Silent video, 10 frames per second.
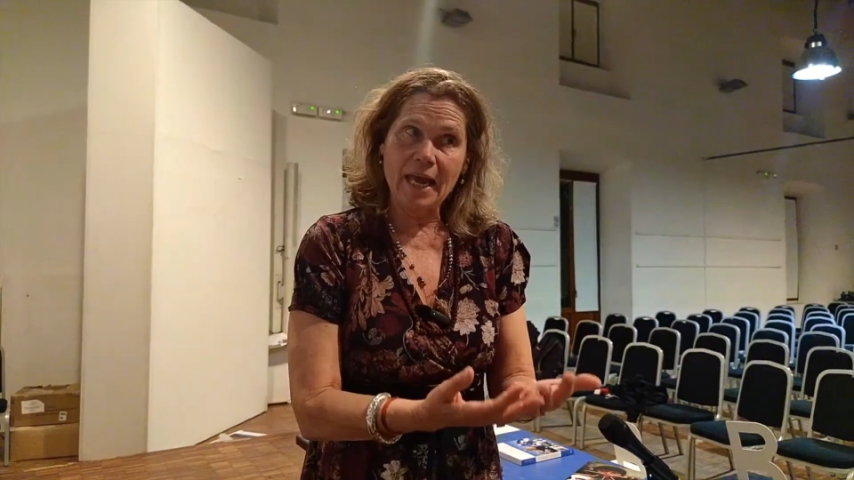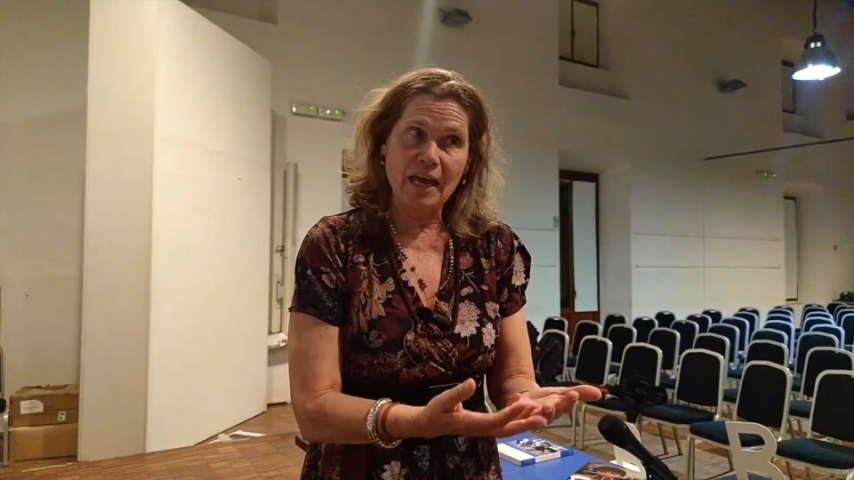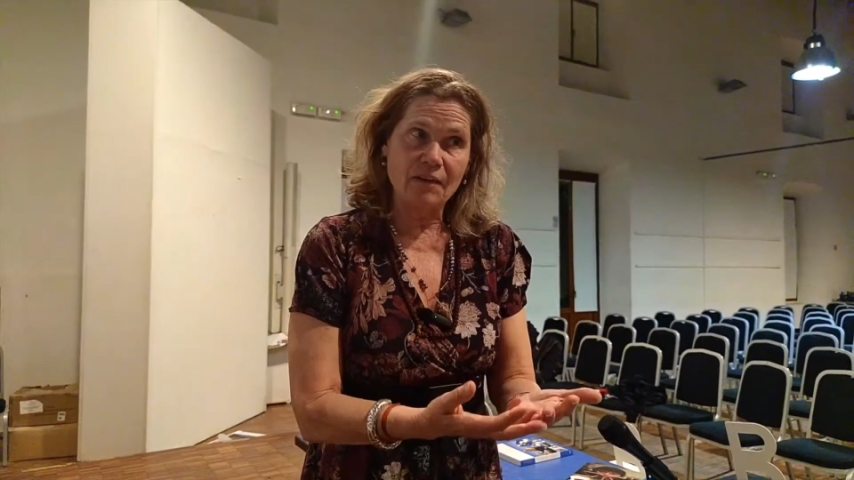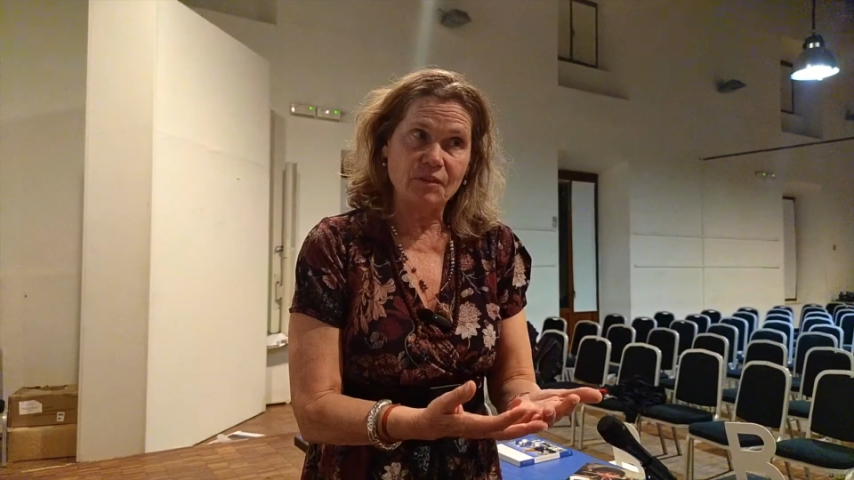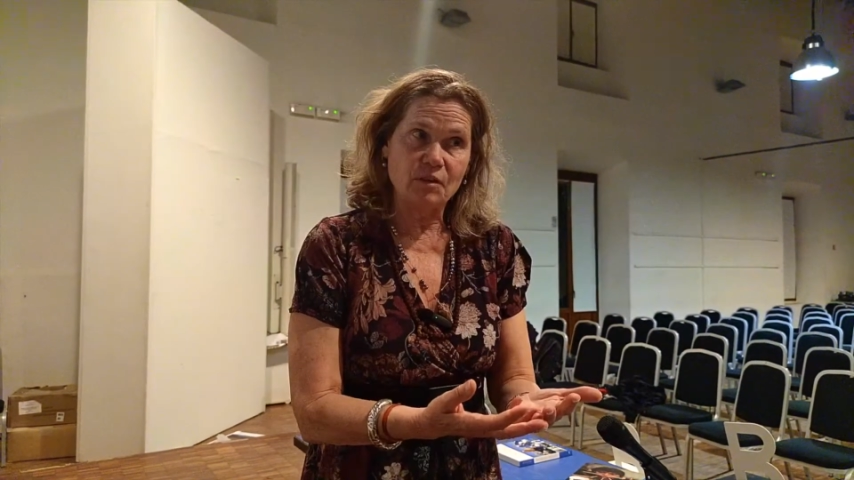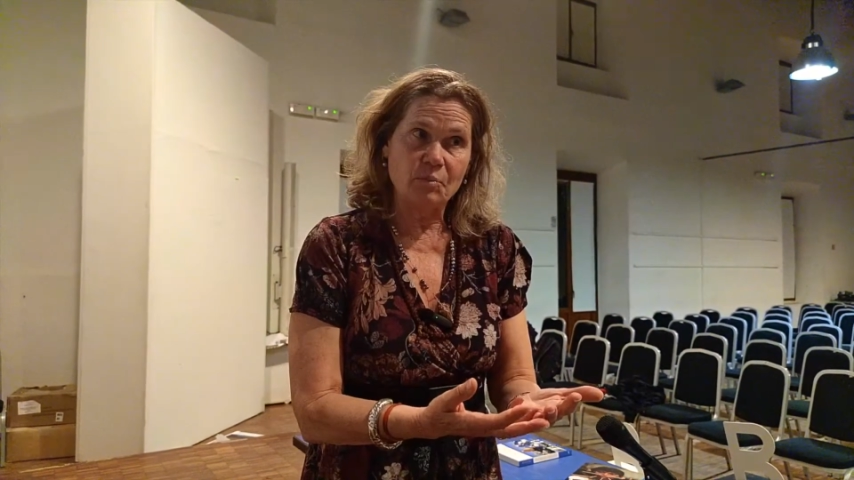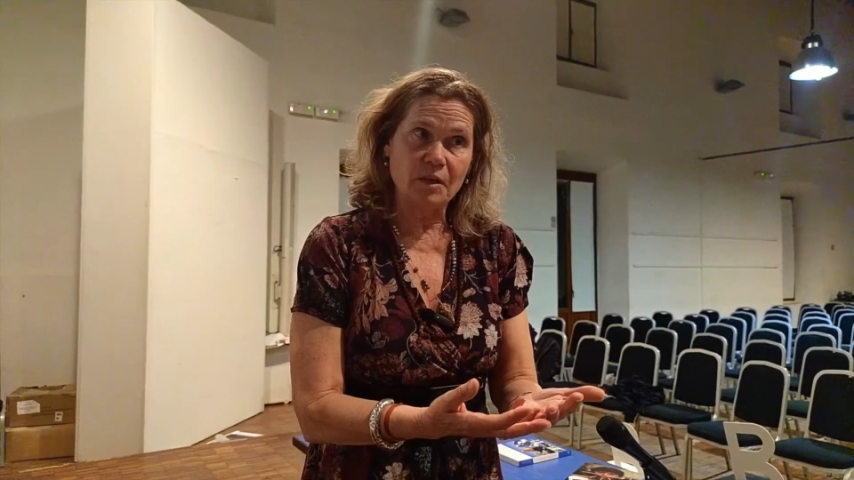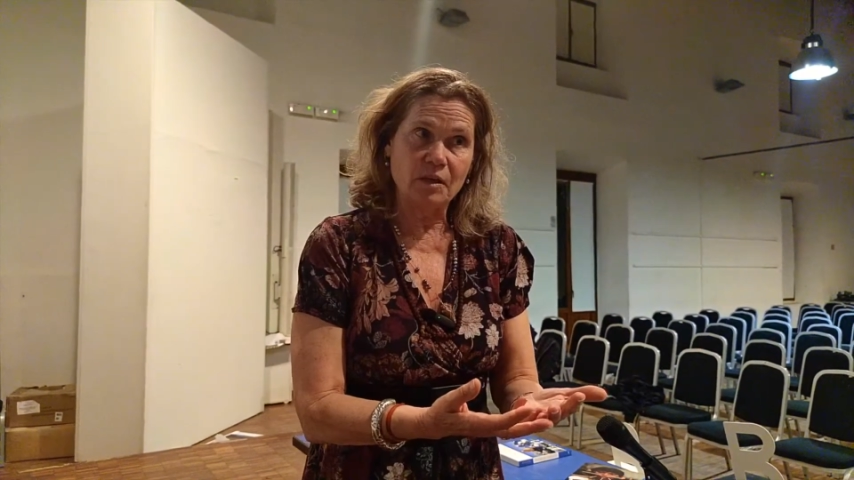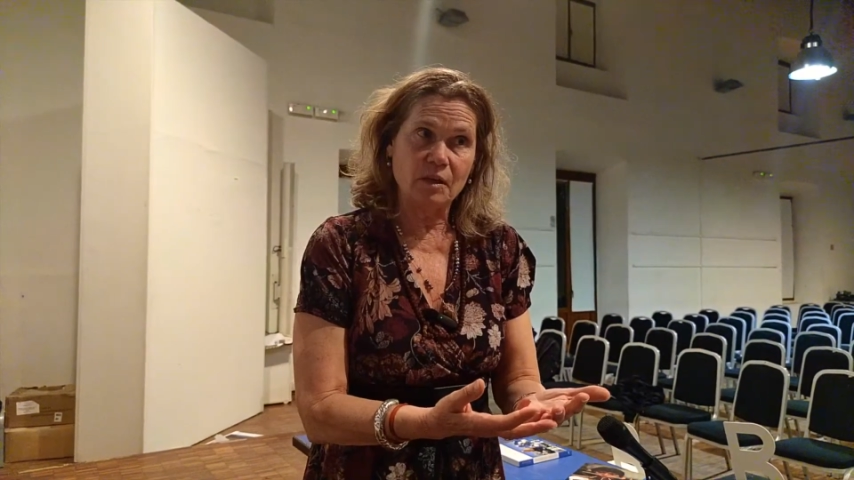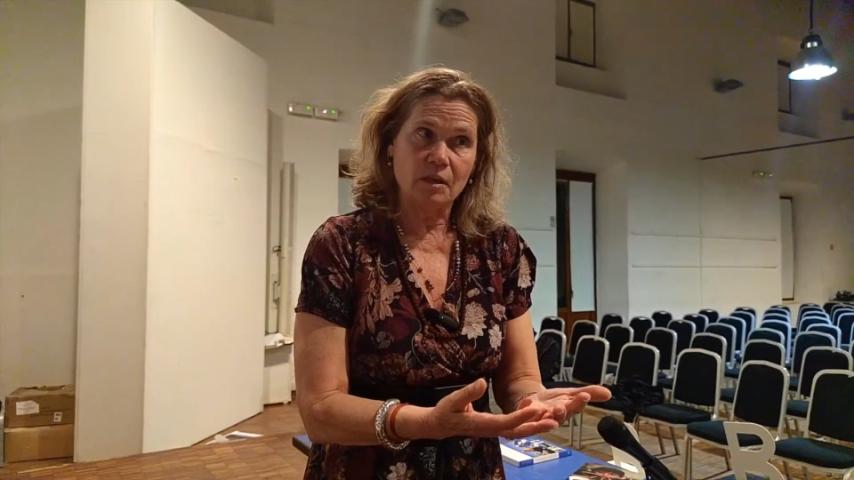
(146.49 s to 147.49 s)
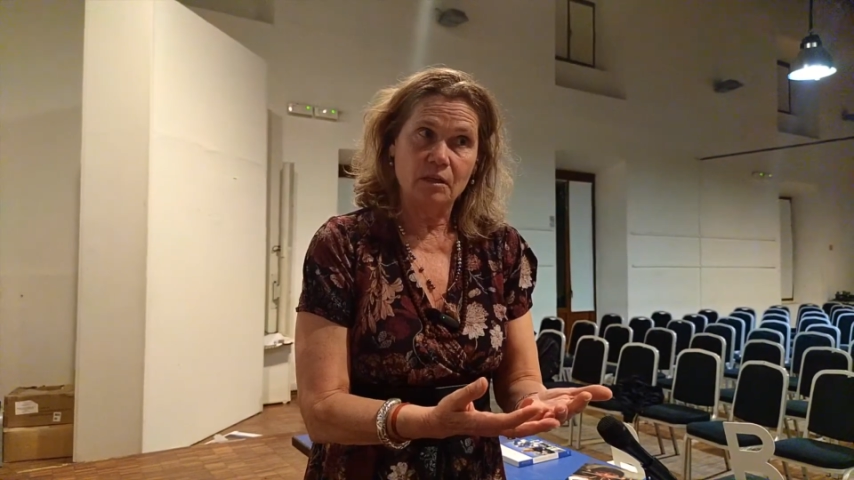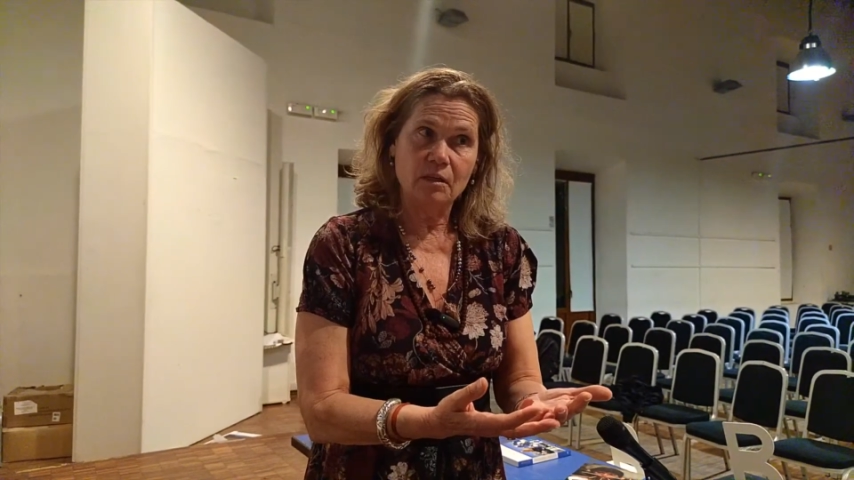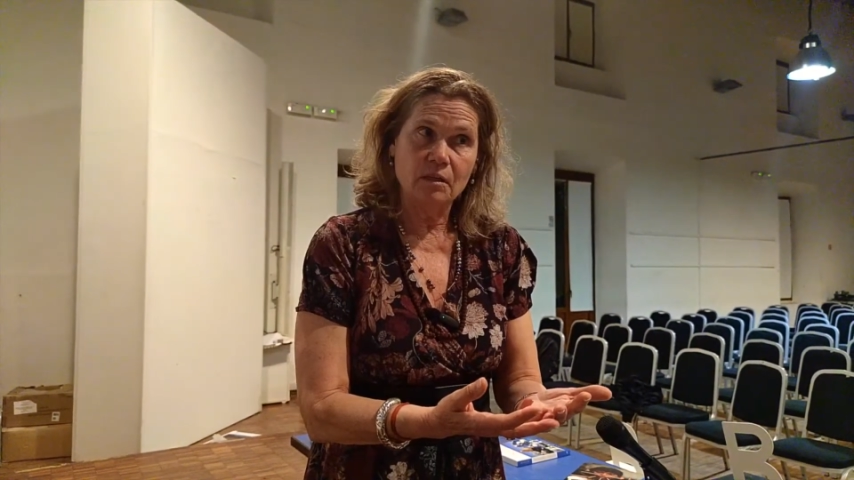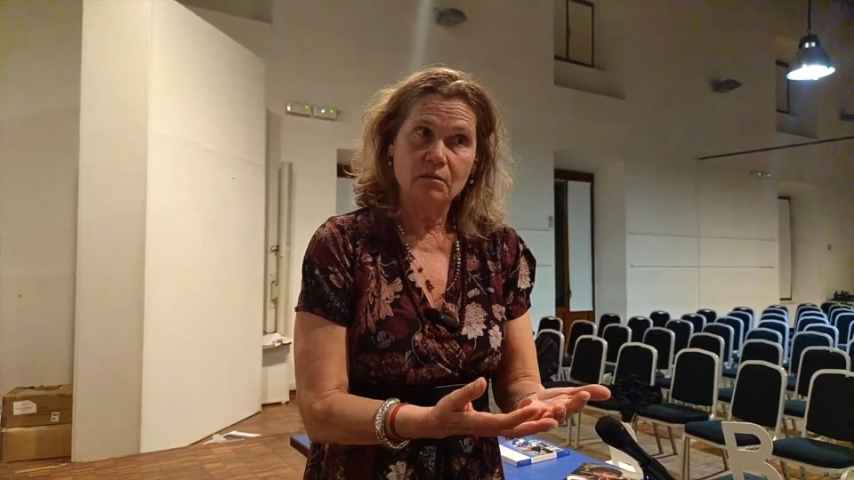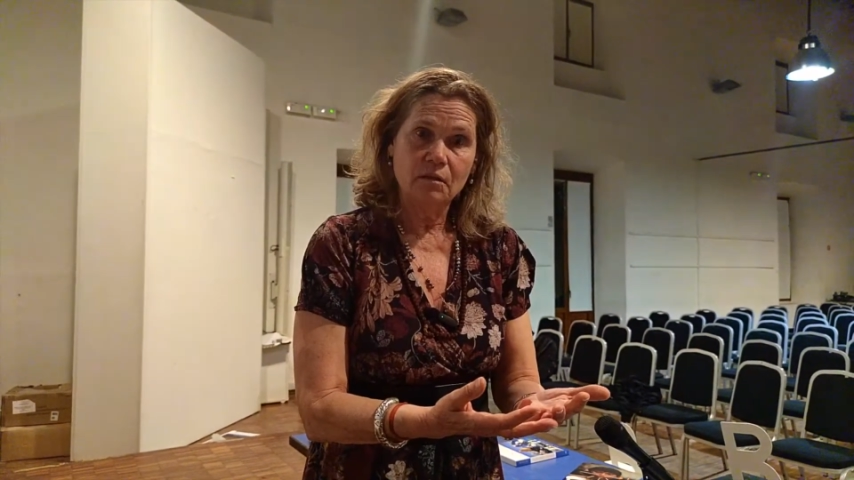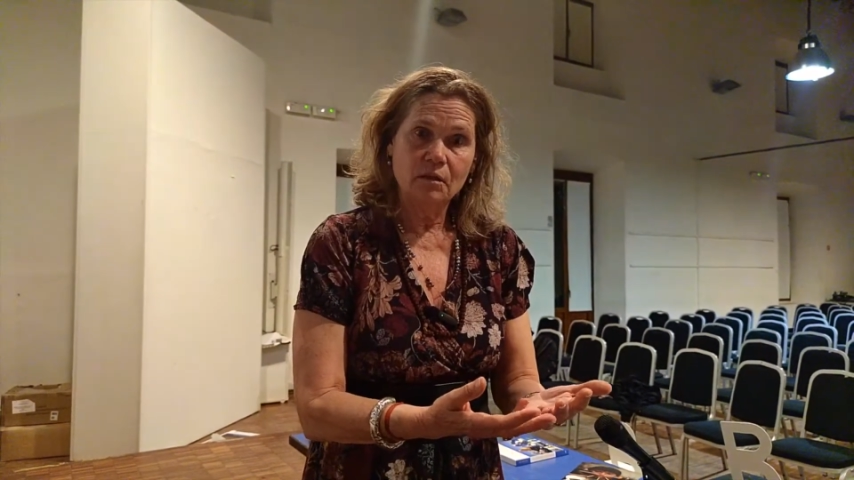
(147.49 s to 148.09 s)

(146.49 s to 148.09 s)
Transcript: to have an opinion.